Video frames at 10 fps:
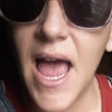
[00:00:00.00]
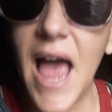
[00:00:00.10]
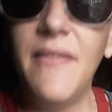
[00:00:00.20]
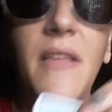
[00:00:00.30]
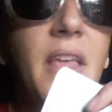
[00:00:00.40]

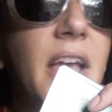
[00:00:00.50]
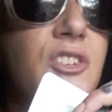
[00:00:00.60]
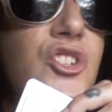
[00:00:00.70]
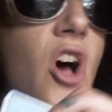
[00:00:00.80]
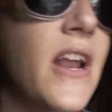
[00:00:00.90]
And then they get
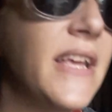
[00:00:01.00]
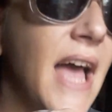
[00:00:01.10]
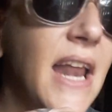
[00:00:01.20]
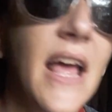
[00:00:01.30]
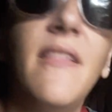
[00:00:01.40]
shot
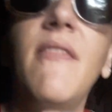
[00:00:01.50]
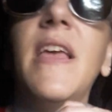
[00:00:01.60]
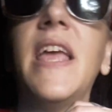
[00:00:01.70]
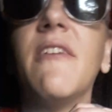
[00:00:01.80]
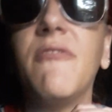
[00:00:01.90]
again and then
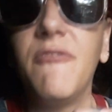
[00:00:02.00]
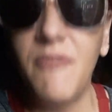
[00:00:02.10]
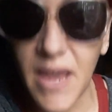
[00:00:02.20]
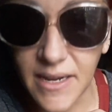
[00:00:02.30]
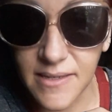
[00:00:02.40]
they get
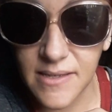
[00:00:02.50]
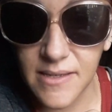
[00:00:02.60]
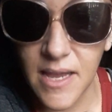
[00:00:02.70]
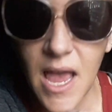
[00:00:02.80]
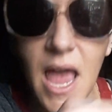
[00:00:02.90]

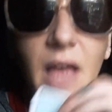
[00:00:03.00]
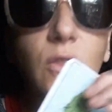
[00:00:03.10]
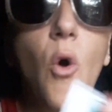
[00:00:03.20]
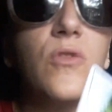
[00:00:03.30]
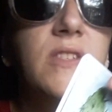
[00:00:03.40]
fixed. And
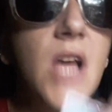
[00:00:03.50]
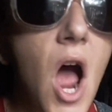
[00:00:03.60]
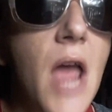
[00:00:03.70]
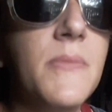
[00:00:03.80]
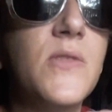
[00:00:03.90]
those
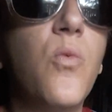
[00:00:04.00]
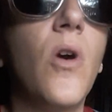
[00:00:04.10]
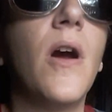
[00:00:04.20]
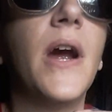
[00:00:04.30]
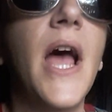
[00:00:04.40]
times
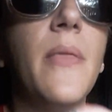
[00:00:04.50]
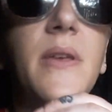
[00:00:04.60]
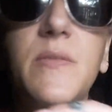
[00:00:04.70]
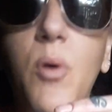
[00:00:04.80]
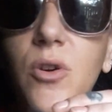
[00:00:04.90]
where
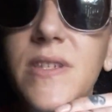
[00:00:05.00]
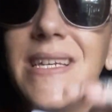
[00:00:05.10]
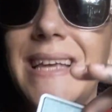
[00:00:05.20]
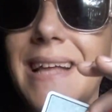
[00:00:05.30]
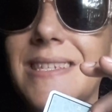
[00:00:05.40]
this
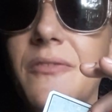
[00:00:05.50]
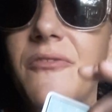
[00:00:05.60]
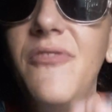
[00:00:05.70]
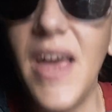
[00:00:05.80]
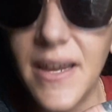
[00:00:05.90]
person gets
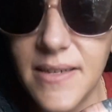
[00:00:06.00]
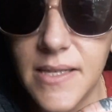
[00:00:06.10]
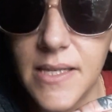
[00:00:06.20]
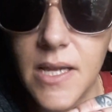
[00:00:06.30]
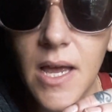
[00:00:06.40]

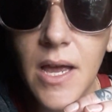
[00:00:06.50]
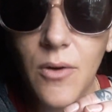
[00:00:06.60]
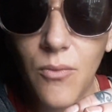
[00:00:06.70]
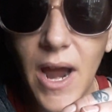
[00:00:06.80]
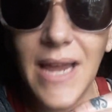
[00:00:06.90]
fixed,
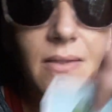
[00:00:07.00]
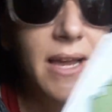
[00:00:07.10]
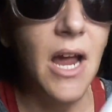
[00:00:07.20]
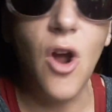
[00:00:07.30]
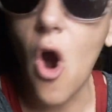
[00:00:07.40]
right?
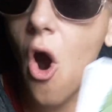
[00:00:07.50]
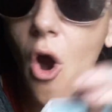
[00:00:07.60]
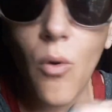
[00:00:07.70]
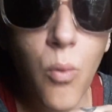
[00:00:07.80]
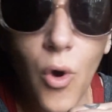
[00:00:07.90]
Like a
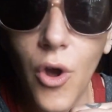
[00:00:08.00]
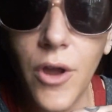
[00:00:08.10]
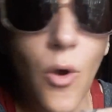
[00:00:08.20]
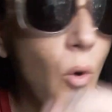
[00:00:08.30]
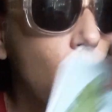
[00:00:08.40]
car
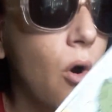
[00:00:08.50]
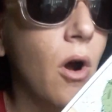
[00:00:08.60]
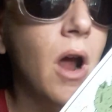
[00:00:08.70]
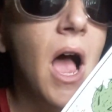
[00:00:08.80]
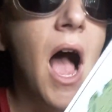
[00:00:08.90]
would,
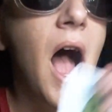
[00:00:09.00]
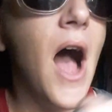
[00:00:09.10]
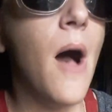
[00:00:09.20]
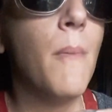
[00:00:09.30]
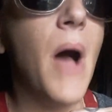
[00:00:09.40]
or
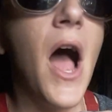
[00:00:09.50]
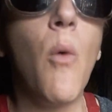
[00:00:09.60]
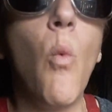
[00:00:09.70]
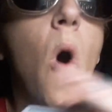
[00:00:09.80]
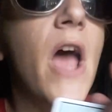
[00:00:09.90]
a
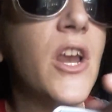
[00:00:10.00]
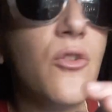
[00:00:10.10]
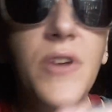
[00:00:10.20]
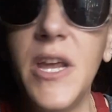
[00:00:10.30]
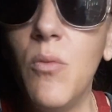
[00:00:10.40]

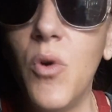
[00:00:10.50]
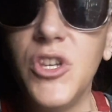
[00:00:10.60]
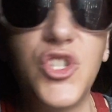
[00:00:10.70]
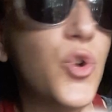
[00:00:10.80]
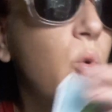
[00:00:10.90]
winery
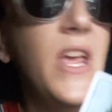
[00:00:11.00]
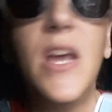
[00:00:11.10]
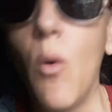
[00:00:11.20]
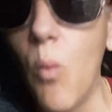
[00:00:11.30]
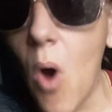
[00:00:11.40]
would tweak
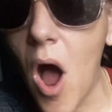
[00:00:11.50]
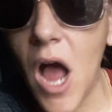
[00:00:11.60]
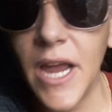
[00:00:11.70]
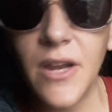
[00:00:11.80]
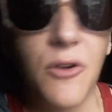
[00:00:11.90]
a
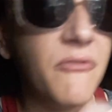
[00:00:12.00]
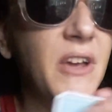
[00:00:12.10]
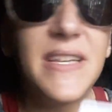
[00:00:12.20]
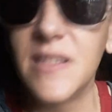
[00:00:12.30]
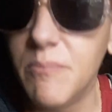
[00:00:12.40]
wine or
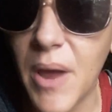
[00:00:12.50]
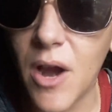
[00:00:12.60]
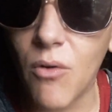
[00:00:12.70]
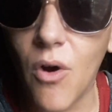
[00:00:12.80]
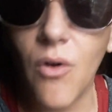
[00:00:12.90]
fix a
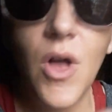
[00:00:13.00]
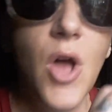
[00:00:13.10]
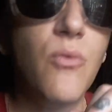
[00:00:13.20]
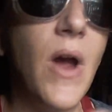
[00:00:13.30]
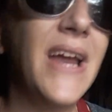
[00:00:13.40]
barrel,
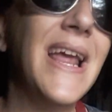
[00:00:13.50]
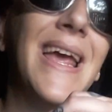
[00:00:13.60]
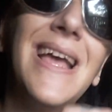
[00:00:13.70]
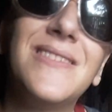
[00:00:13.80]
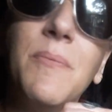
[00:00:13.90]
right?
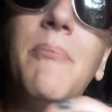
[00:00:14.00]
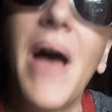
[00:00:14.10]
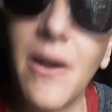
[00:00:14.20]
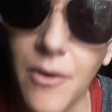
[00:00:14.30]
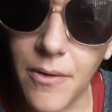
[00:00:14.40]
It gets
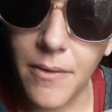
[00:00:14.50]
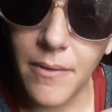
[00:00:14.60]
better.